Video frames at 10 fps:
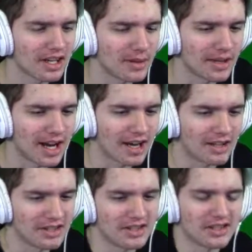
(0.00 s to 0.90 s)
coming at
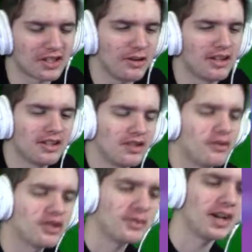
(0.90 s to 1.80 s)
us. It's going
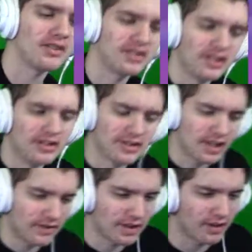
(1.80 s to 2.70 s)
towards the mountain, so you're
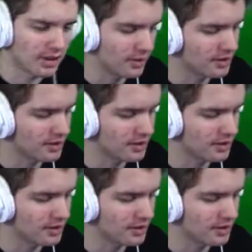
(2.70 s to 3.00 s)
safe here anyways.